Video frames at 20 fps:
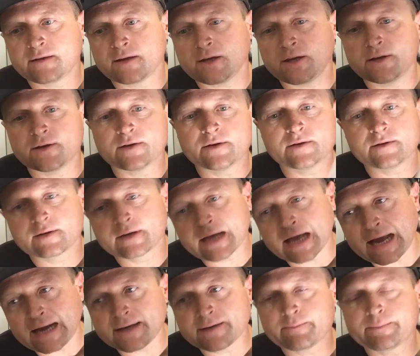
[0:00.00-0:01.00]
you know,
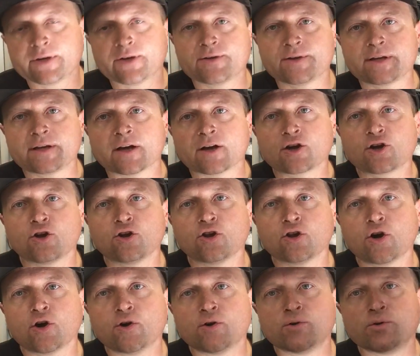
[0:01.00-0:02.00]
kind of building a
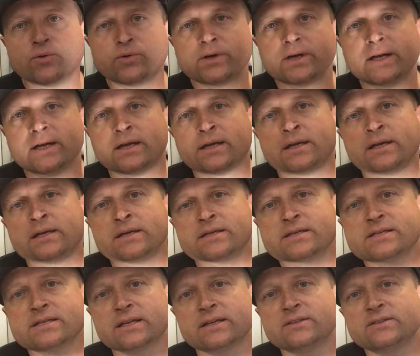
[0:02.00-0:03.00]
clone
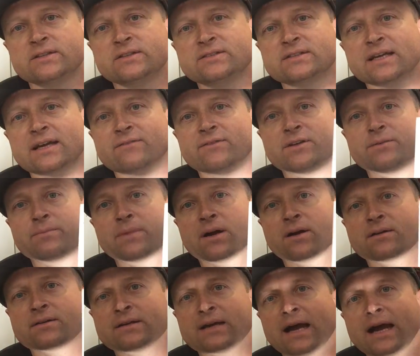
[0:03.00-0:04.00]
67
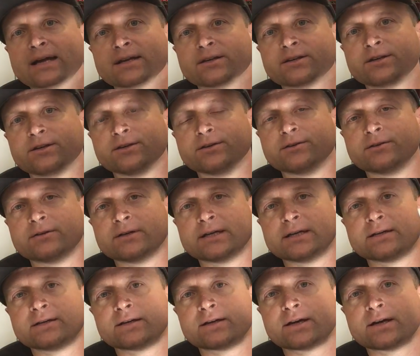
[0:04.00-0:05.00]
Mark Donahue
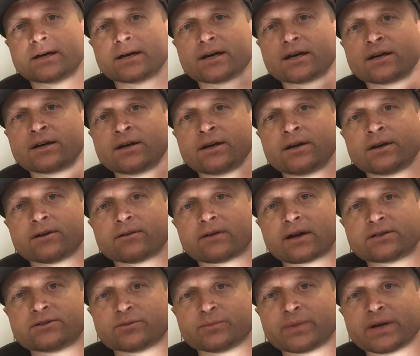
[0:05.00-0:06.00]
and
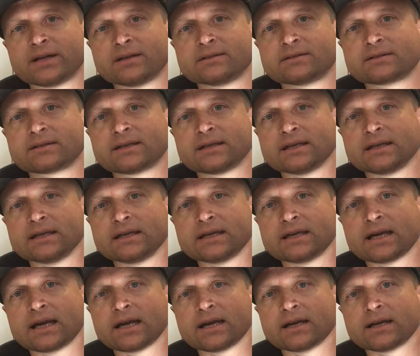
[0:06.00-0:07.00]
Roger
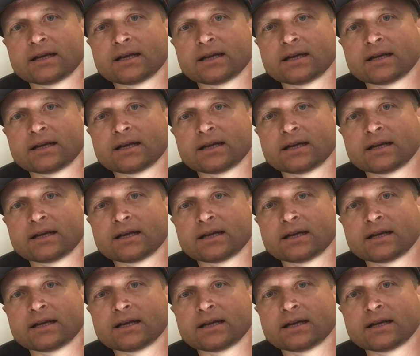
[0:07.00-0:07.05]
Penske